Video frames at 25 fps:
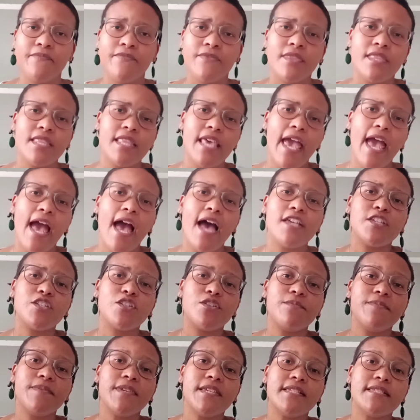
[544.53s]
there has
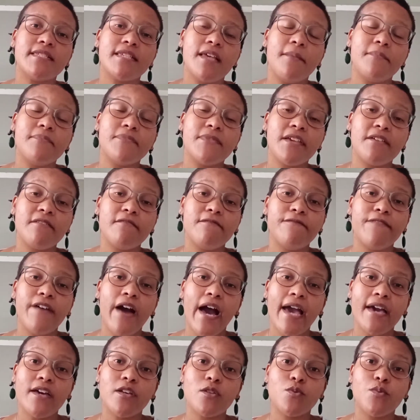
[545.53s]
to be something
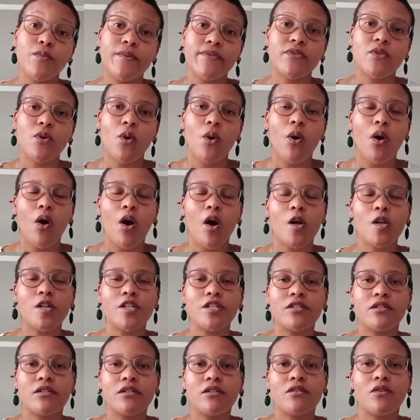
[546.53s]
filed with the
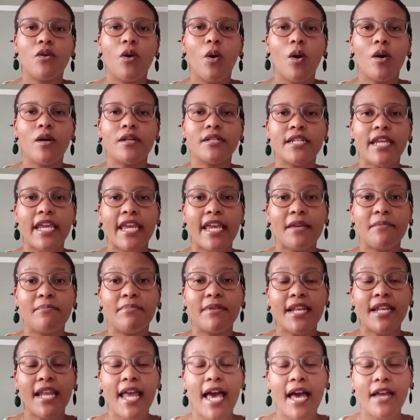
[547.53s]
court called a
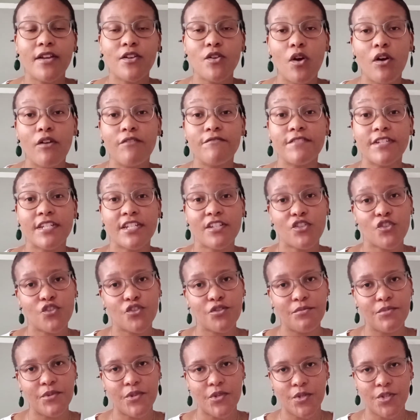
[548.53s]
plan of
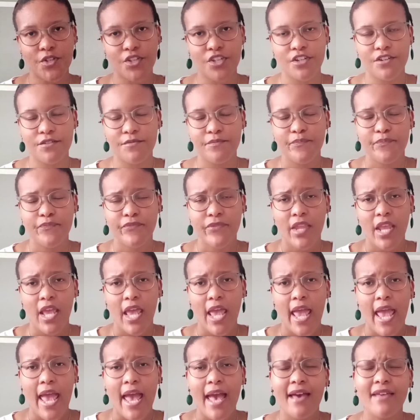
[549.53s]
distribution.
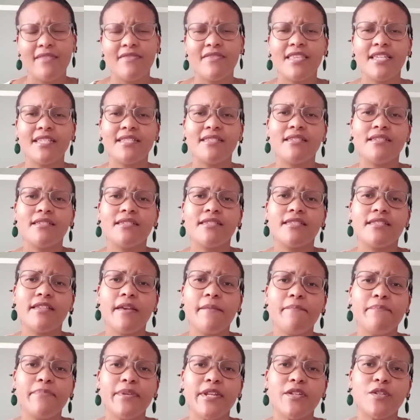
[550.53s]
And this is
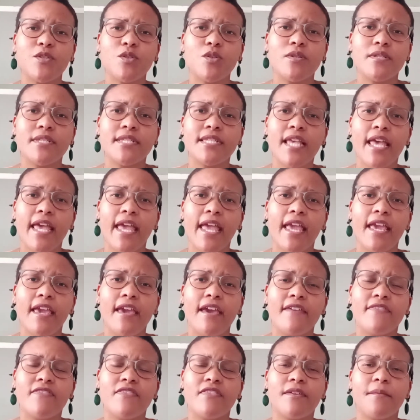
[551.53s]
simply to say
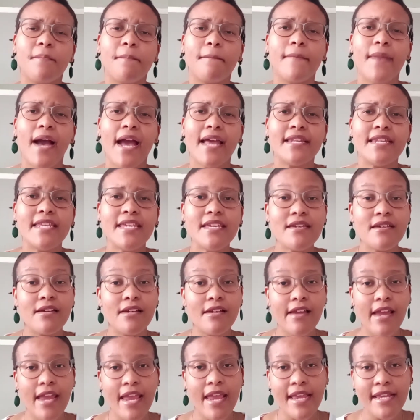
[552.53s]
the money
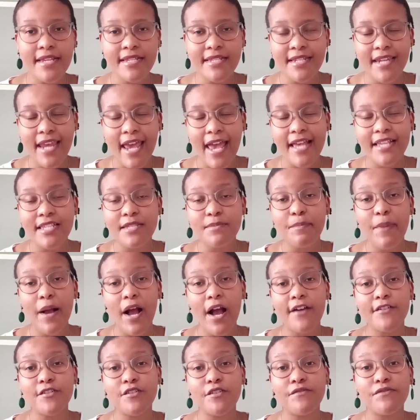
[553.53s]
raised as
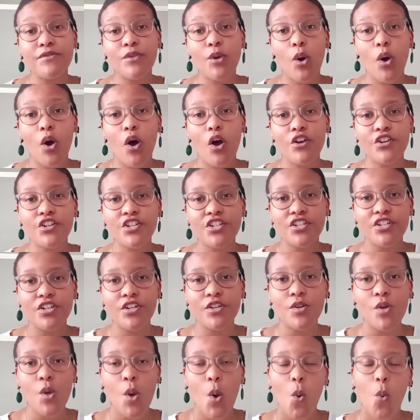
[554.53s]
part of the
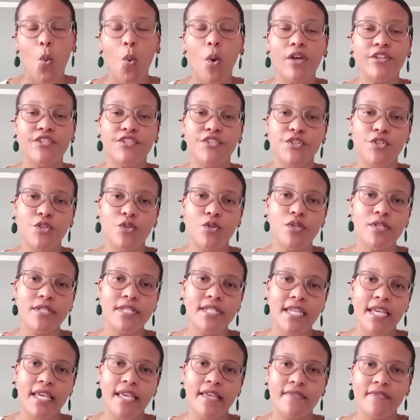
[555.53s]
auction was used
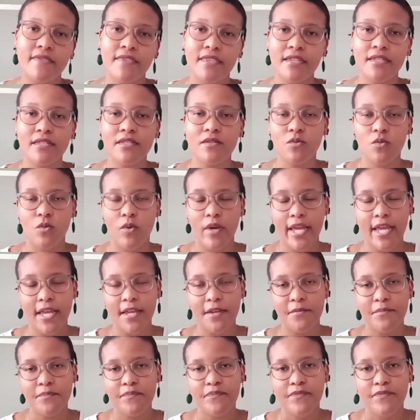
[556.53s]
in this way,